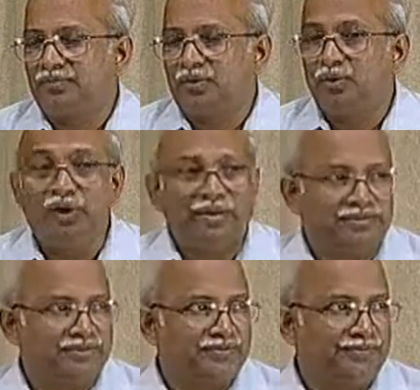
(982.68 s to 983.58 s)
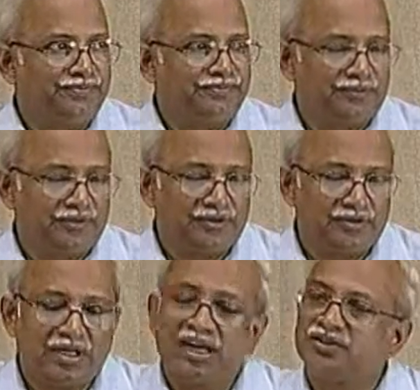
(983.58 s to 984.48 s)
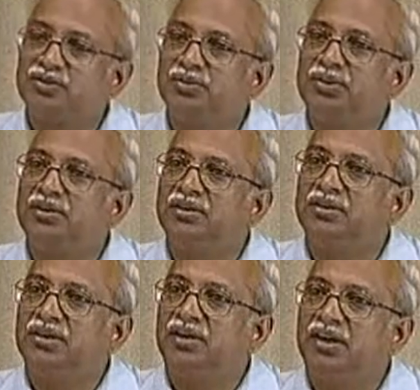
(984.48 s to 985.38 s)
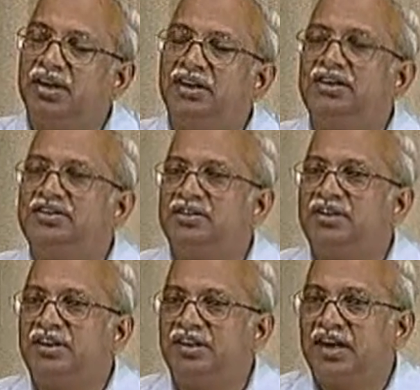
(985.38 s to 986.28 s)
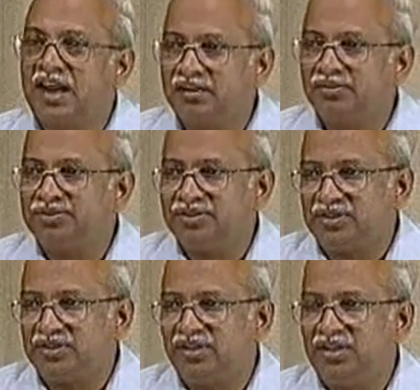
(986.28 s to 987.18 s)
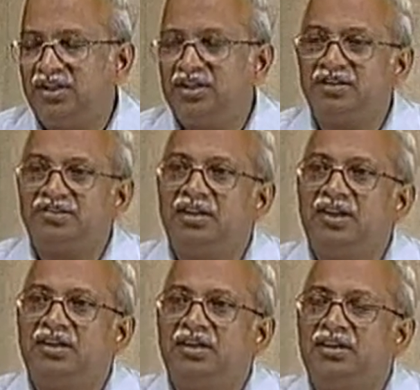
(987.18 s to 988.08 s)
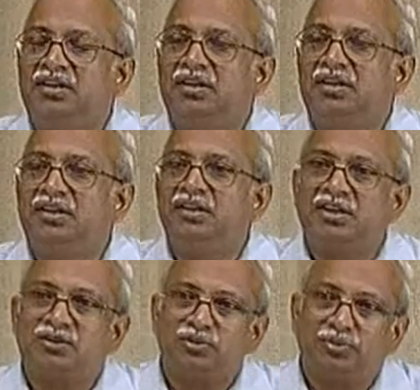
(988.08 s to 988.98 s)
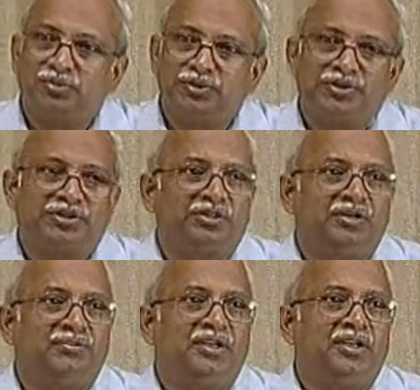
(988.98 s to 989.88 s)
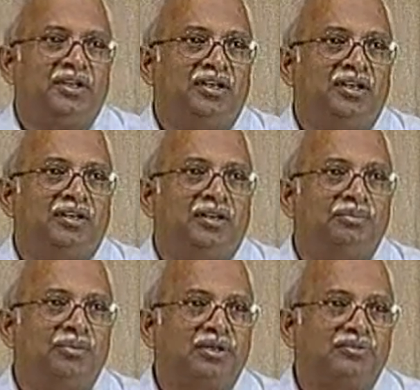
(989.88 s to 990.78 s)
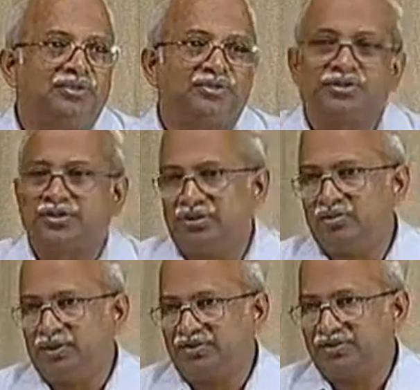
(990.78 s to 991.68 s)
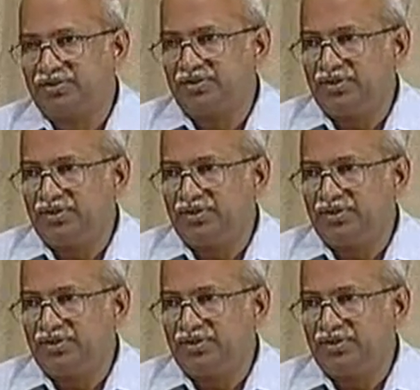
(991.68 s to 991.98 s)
waves, assuming any sea, any random sea is a linear superposition of a number of sinusoidal waves.